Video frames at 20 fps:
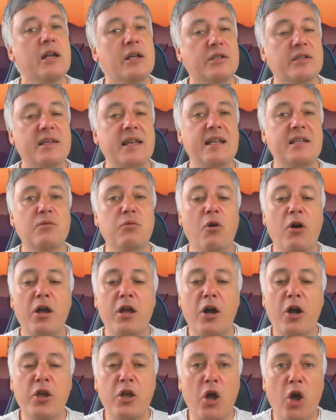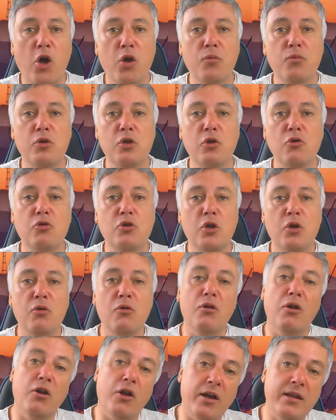So that's why I hope you do
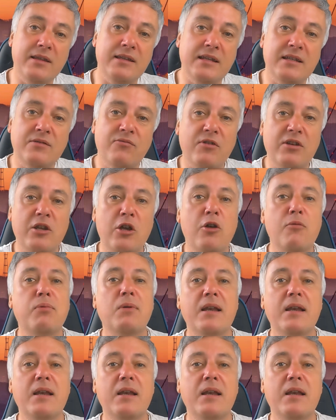like this video.